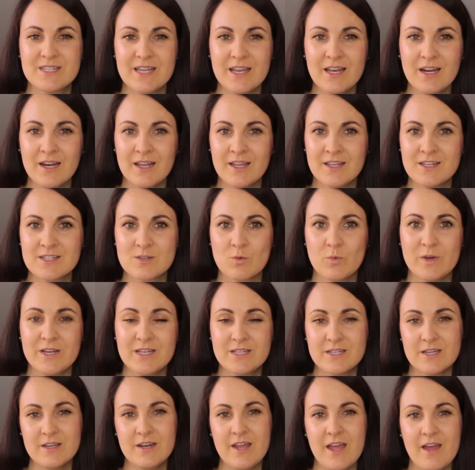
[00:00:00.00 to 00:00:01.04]
Zealand we
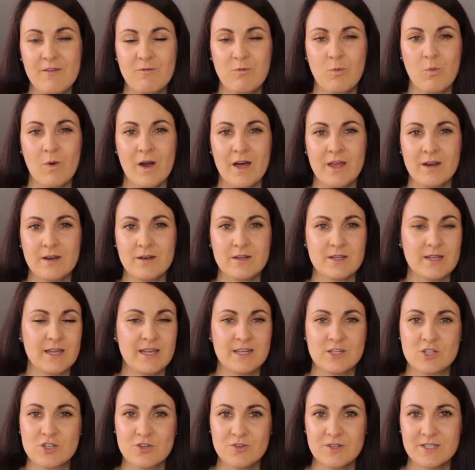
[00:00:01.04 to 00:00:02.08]
did have 1
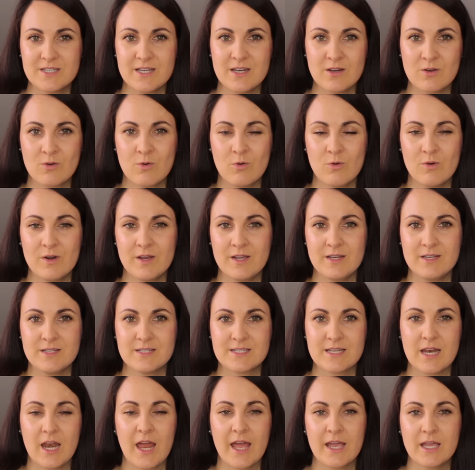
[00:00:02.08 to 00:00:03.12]
and 2 cent
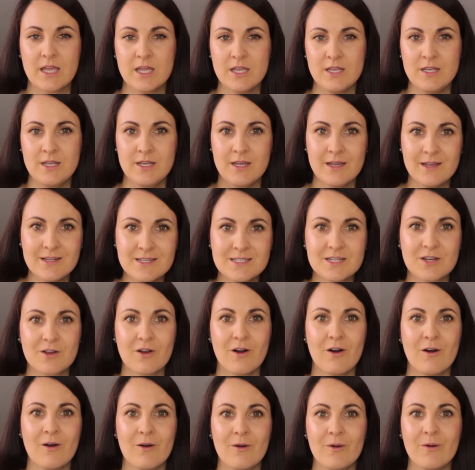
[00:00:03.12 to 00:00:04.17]
coins like years
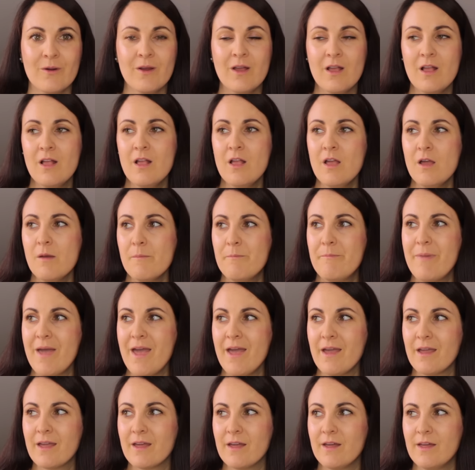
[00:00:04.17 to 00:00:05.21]
ago.
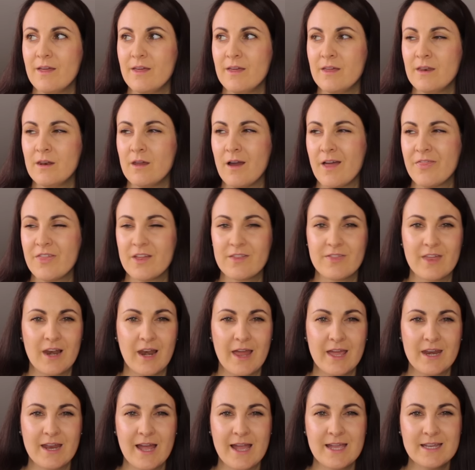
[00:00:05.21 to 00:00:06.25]
Back in, I think, the
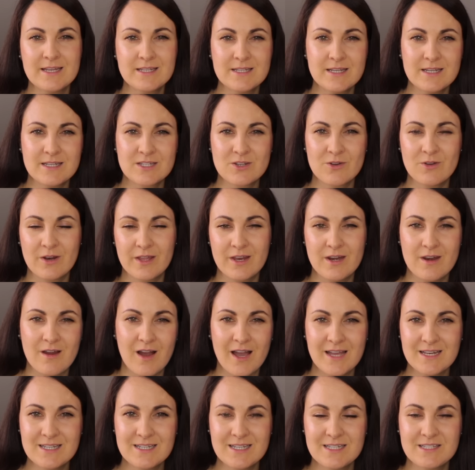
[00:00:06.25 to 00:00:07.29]
late 80s, early
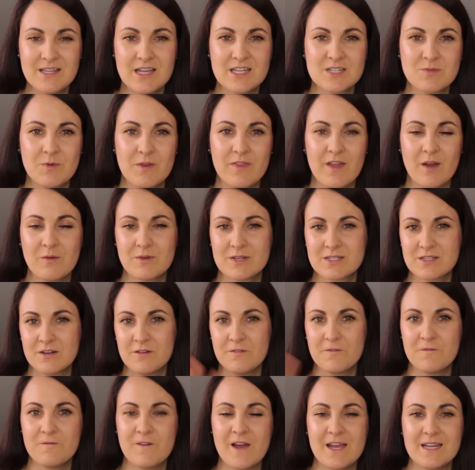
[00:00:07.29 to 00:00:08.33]
90s, that's when they were sort
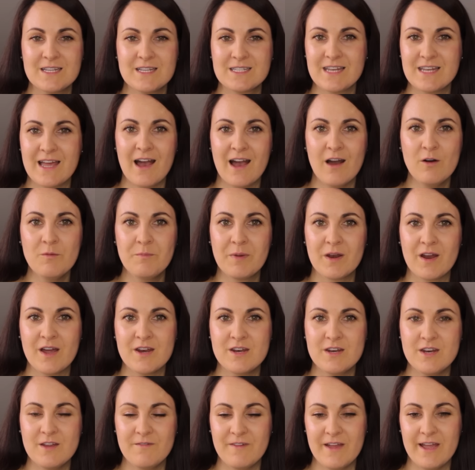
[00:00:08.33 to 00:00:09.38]
of phased out, but
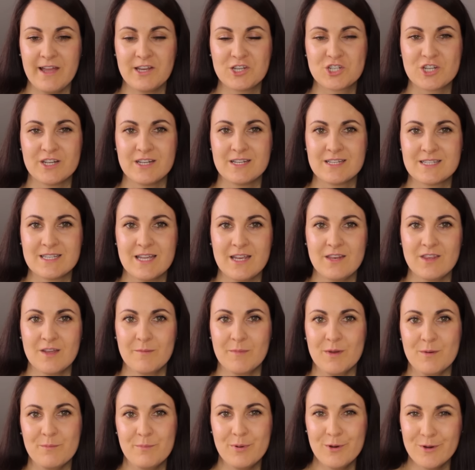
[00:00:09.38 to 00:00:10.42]
I'd never actually seen
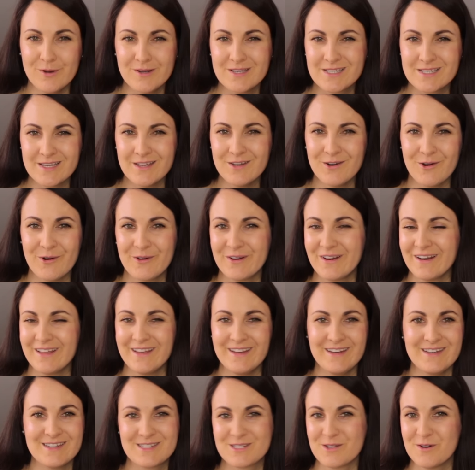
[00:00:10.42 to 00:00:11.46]
them in person,
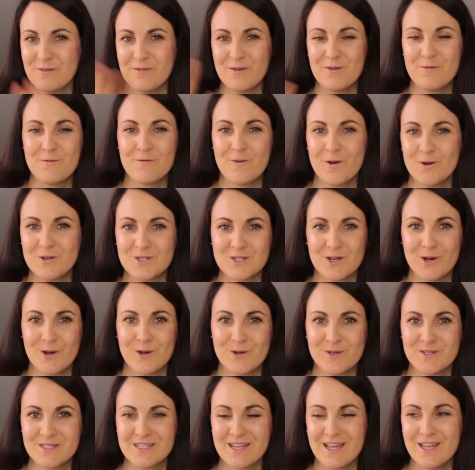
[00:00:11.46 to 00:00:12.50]
only sort of in
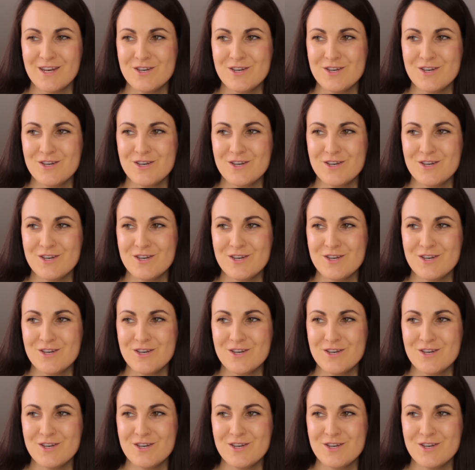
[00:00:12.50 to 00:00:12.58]
photos.